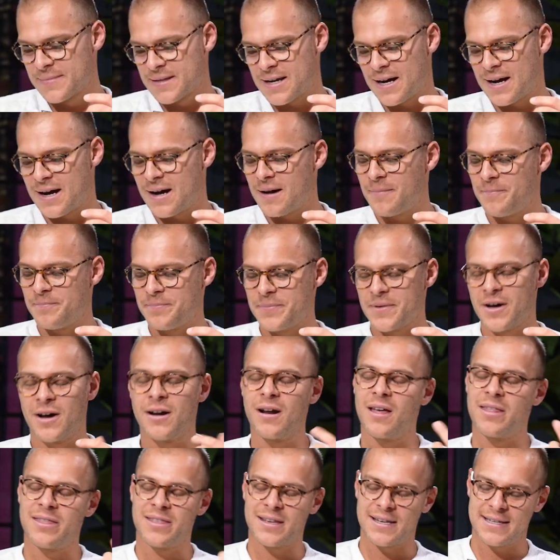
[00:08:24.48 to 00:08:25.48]
I
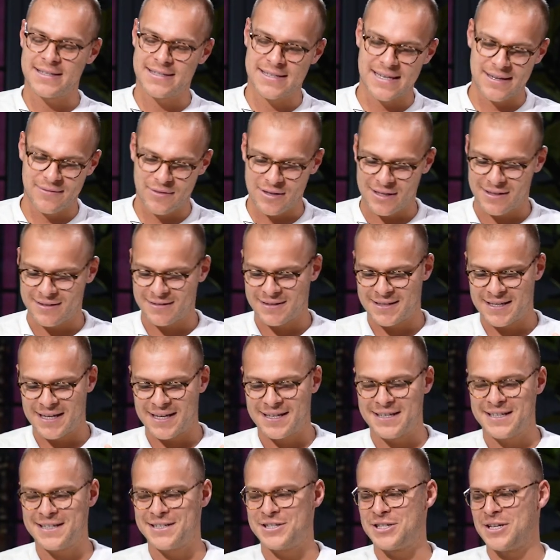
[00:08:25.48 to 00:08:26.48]
don't think he's giving
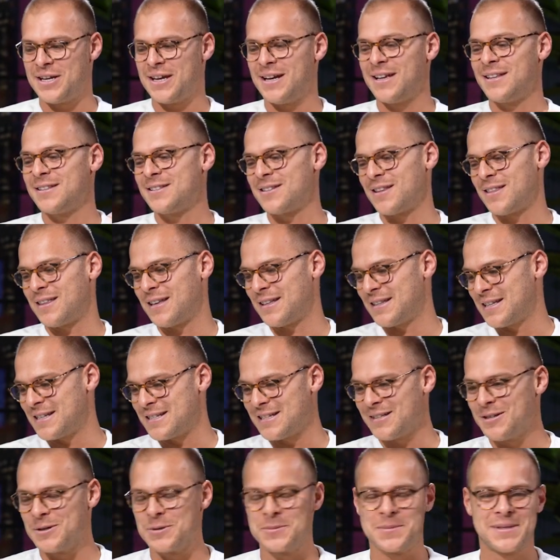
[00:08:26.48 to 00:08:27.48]
Sandy a chance. I think there's
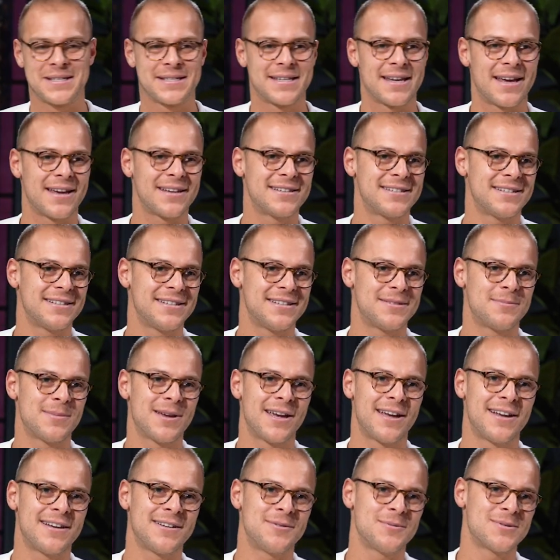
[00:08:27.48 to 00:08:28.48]
a lot of mistakes that he's
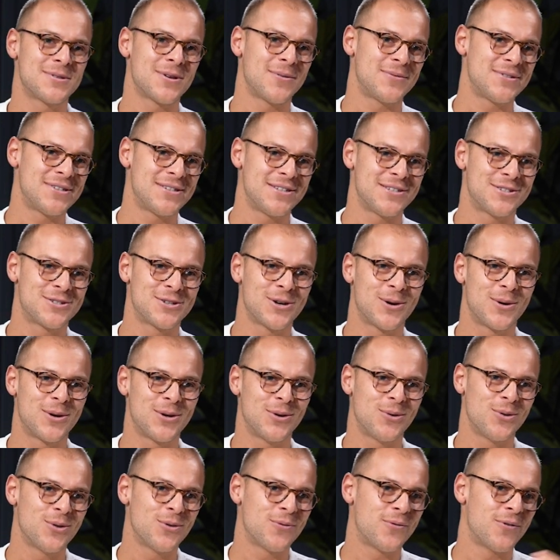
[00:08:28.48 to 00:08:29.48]
made. He was obviously showing
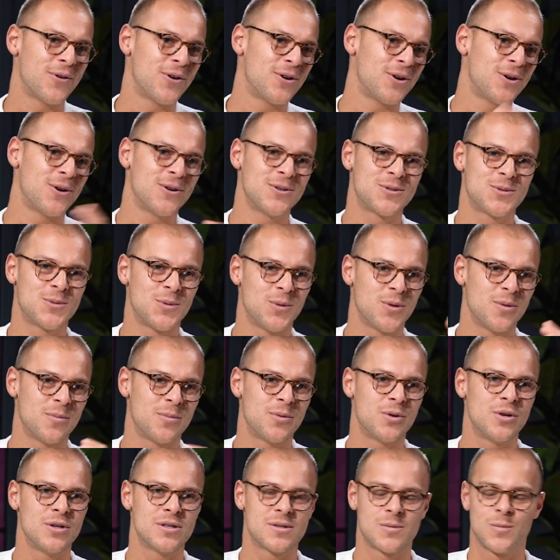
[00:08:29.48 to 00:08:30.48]
all the photos to all the
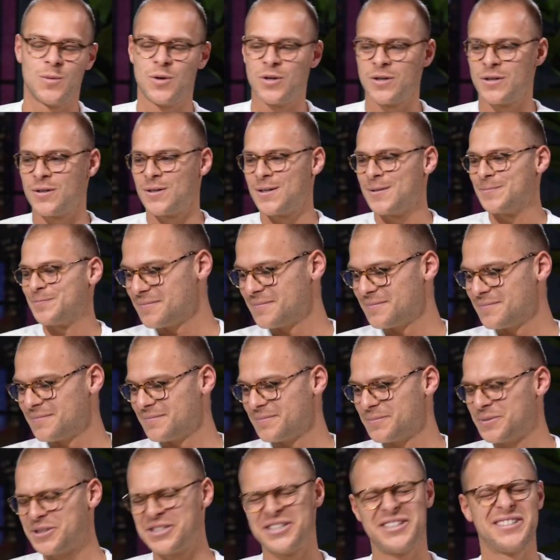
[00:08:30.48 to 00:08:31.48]
boys and whatnot,
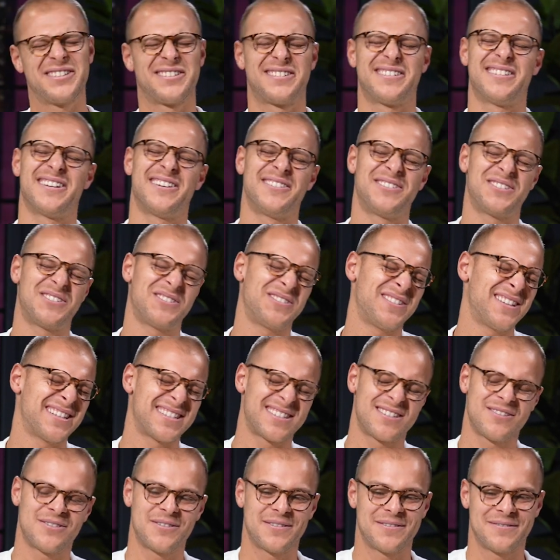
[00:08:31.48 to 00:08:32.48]
which you just don't do.
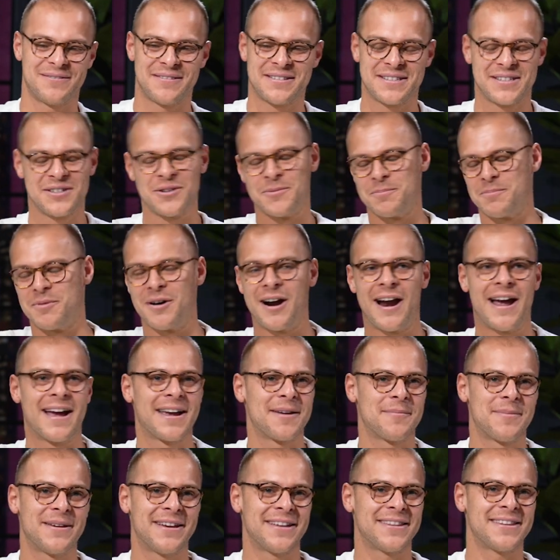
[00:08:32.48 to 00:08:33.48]
Let's not brag
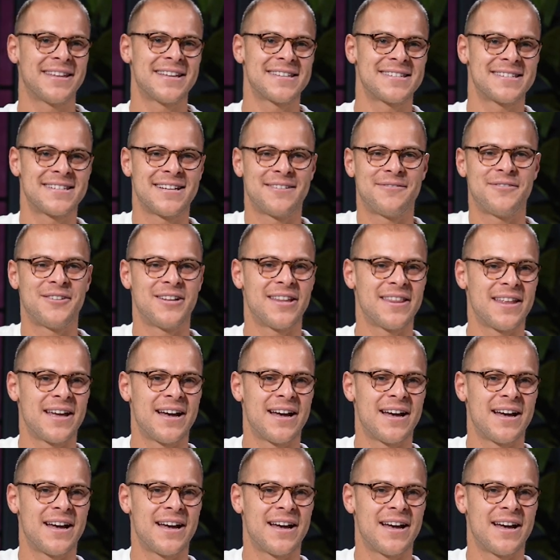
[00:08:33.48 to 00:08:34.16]
about that stuff like